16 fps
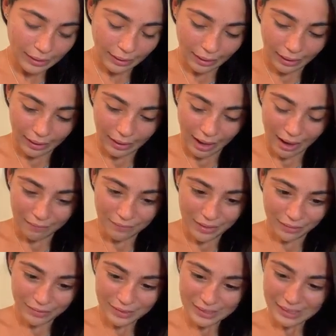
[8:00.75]
got i've
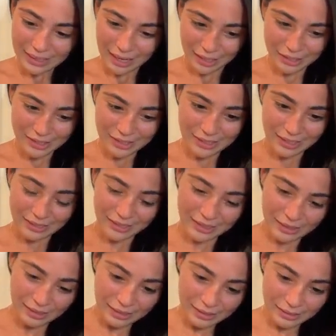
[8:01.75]
never seen lashes like
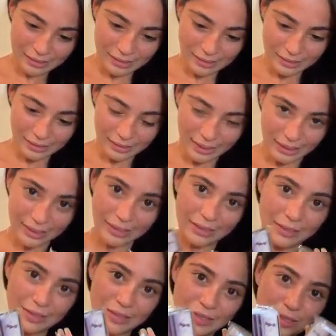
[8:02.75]
this like
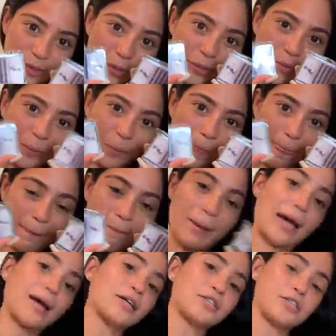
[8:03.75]
in this little
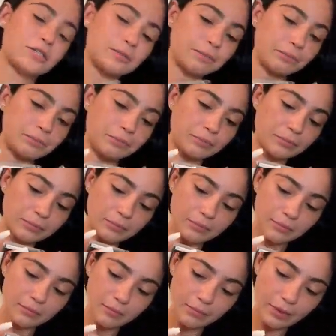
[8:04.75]
packaging
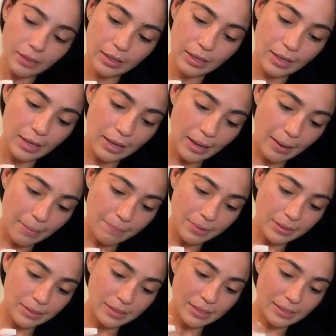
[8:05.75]

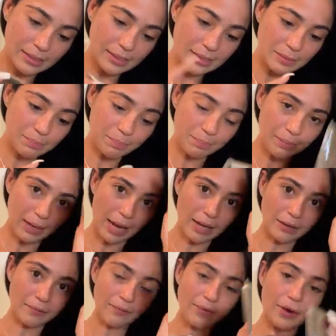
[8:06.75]
but this is
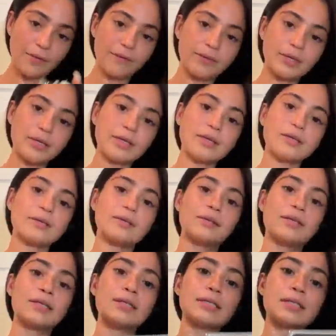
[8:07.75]
black velvet
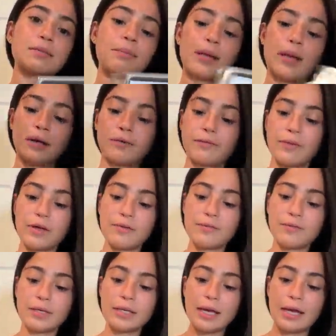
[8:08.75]
this is black
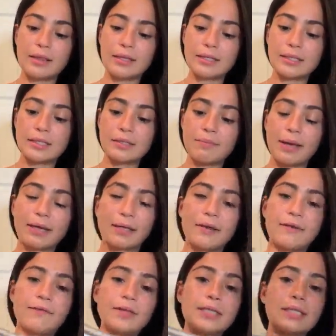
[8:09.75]
velvet and this is
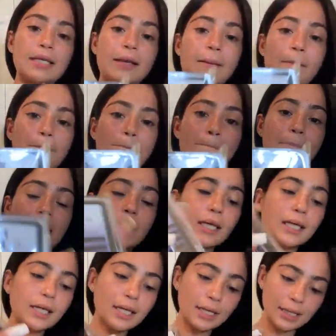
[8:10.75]
magnificent mink